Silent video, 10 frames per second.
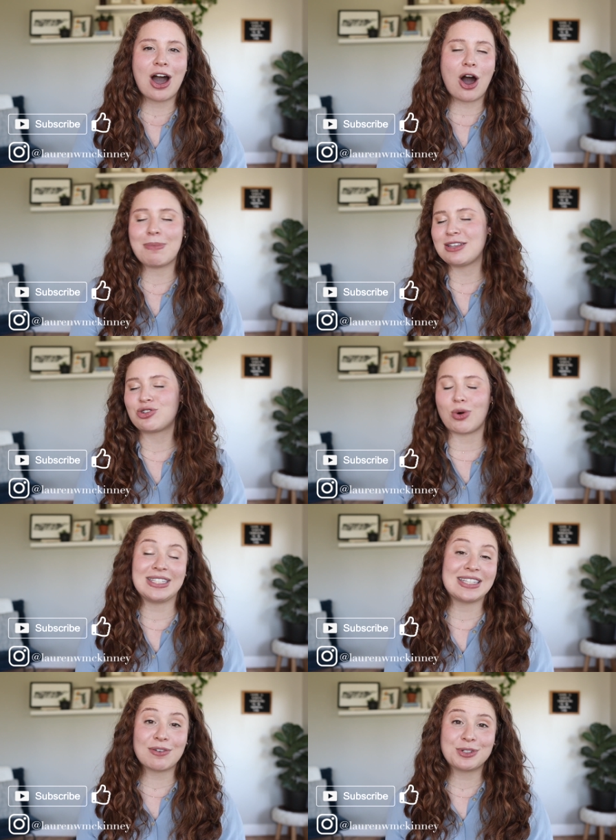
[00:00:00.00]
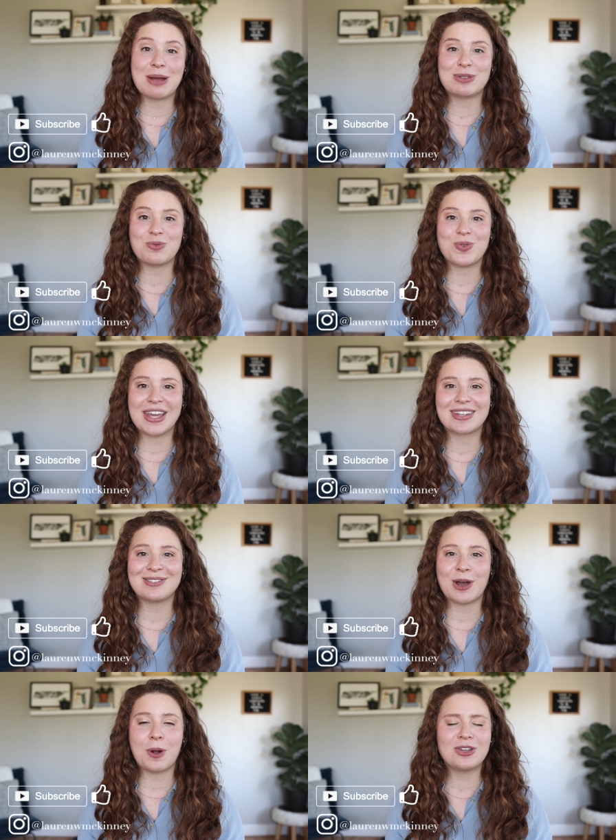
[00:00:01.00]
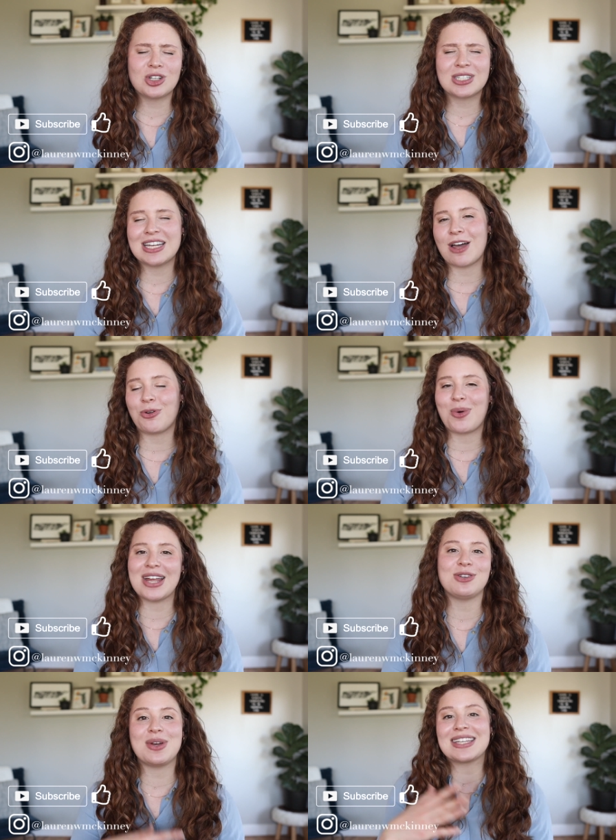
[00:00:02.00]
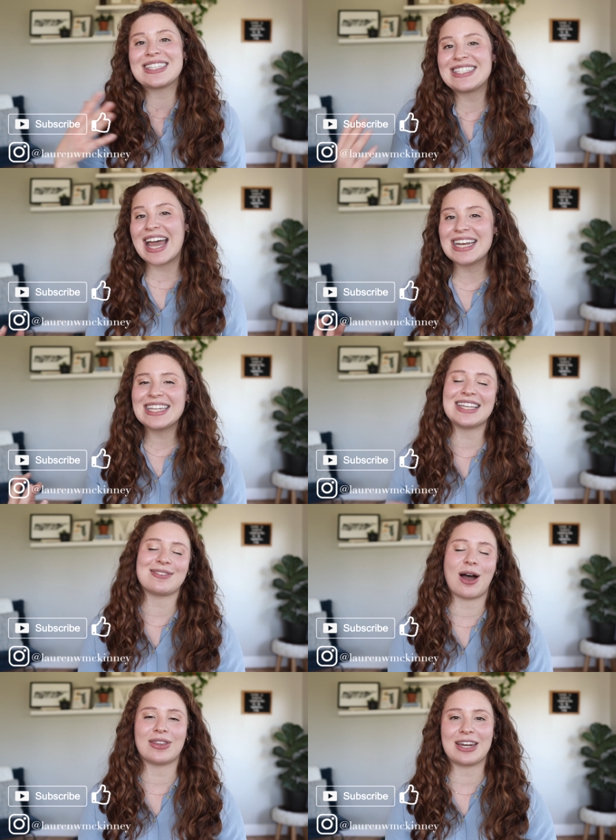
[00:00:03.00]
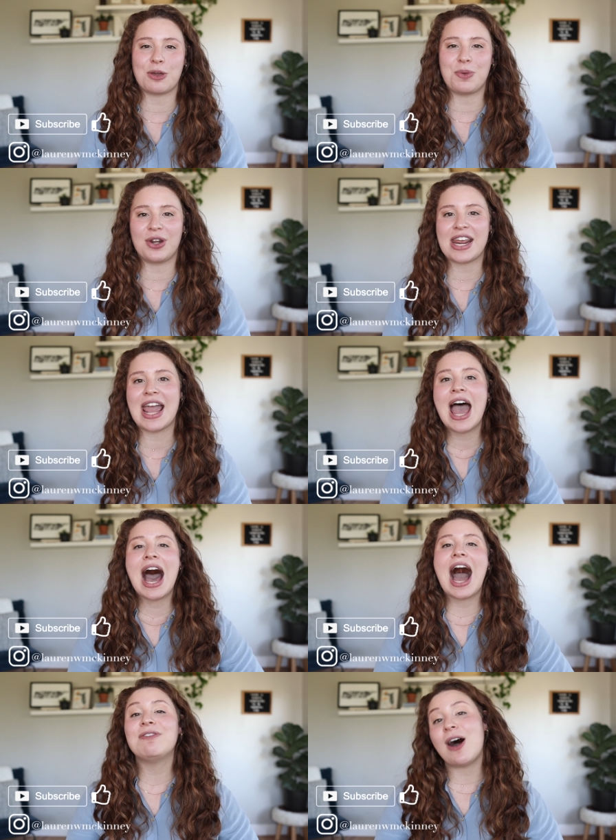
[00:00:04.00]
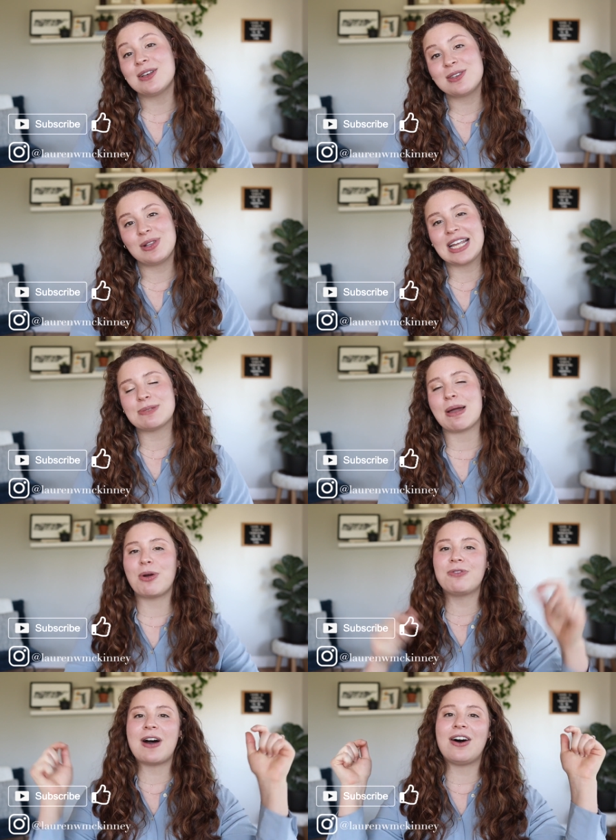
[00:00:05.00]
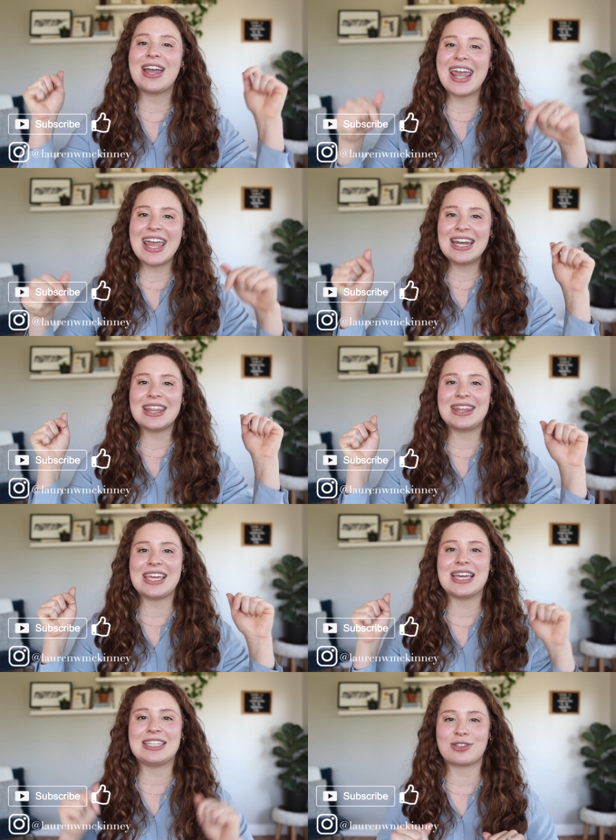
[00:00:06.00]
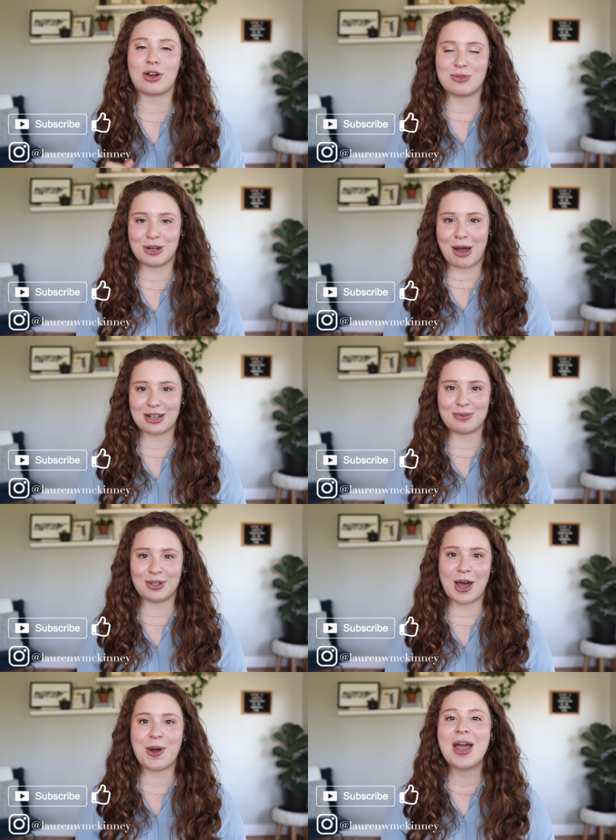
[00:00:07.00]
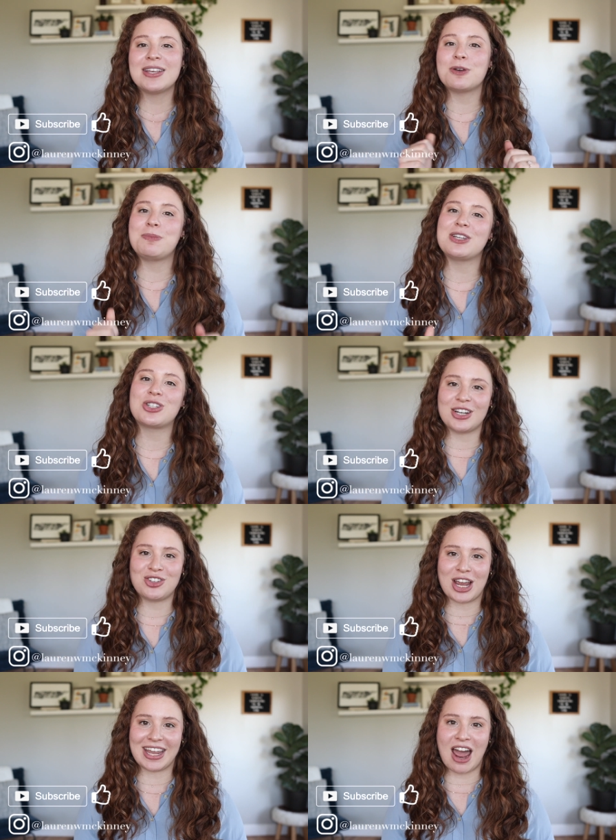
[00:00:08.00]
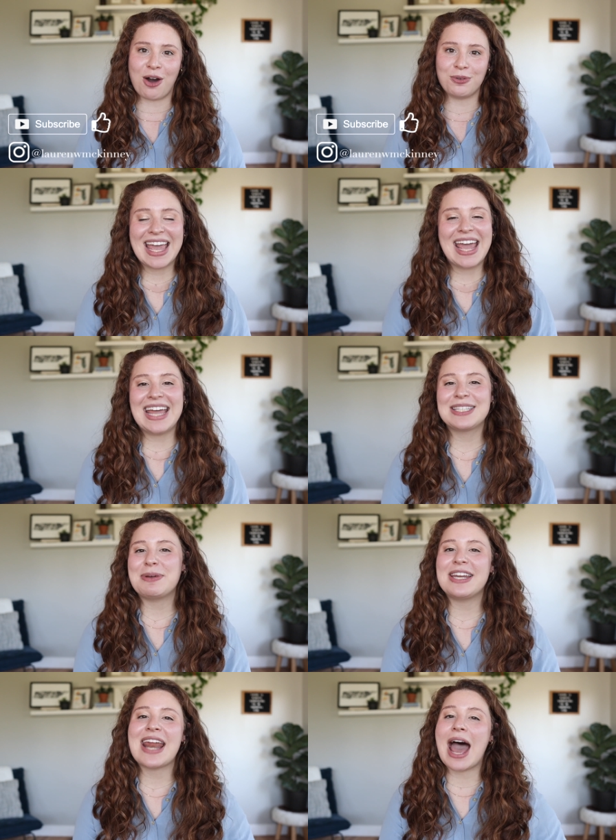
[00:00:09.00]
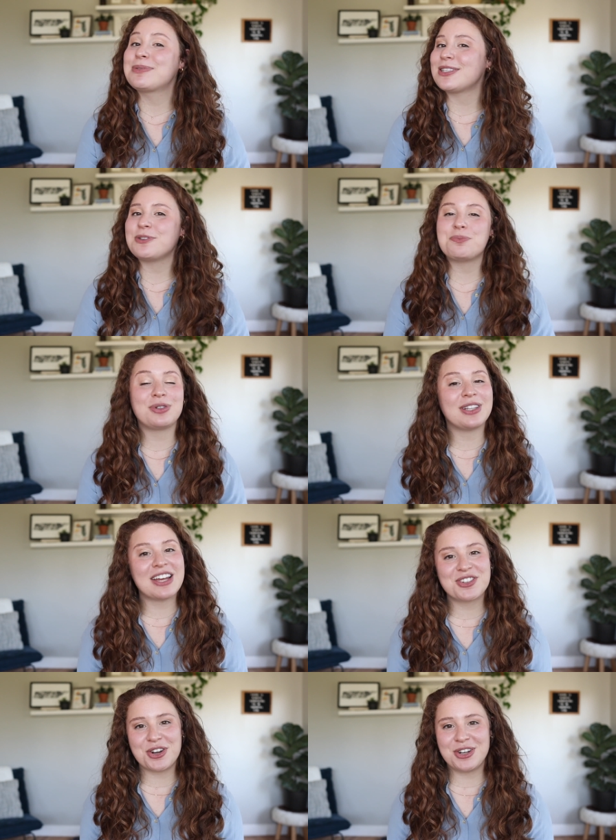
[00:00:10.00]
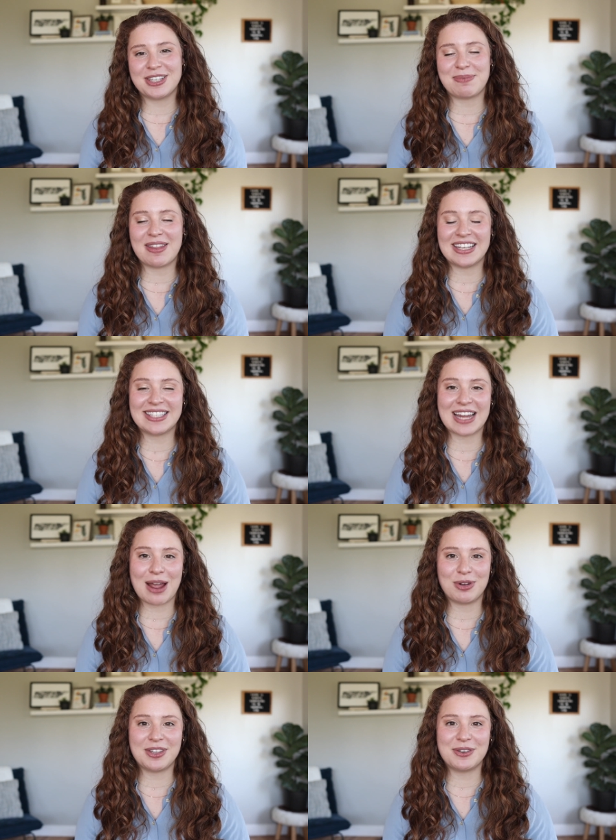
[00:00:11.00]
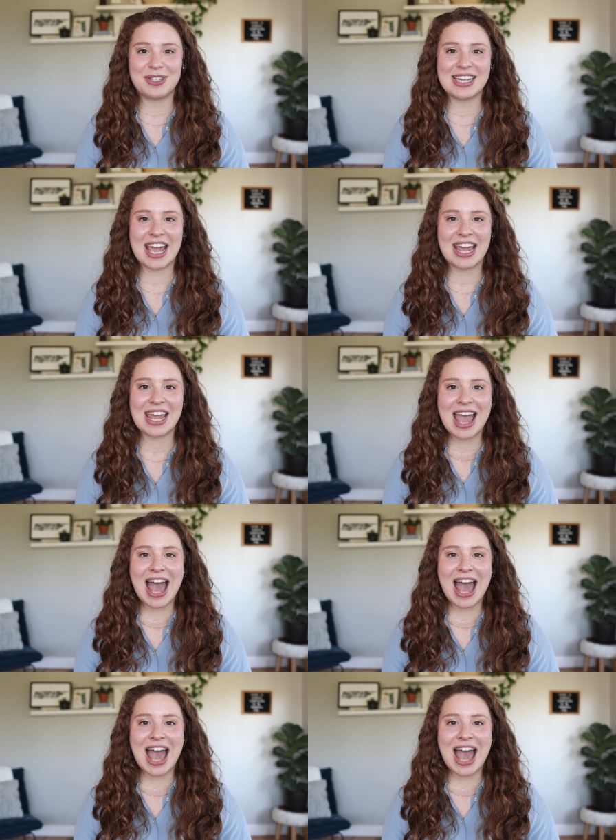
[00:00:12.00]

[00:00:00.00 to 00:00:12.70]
on my stories several times a week, so it's just another way to extend this online community. I've also linked my profile in the description box below, so be sure to check it out. It's been an absolute pleasure pleasure to spend this time with you today.